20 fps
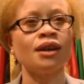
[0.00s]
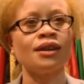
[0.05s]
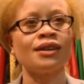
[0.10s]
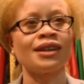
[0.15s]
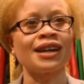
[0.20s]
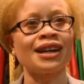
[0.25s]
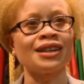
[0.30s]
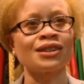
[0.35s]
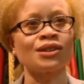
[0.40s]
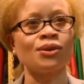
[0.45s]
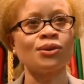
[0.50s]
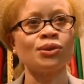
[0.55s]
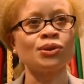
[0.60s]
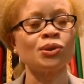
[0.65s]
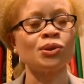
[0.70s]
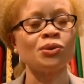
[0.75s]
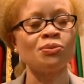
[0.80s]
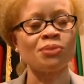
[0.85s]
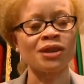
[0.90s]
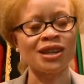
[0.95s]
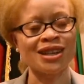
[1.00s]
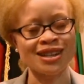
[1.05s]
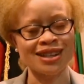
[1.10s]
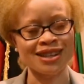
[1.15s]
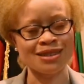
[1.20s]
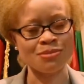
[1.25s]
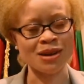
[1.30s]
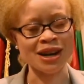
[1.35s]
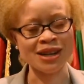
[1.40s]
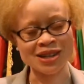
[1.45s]
There has also
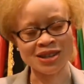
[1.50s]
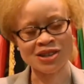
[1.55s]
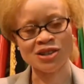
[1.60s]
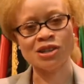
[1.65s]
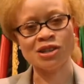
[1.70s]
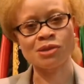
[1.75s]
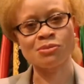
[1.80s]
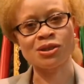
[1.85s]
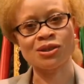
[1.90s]
been partnerships,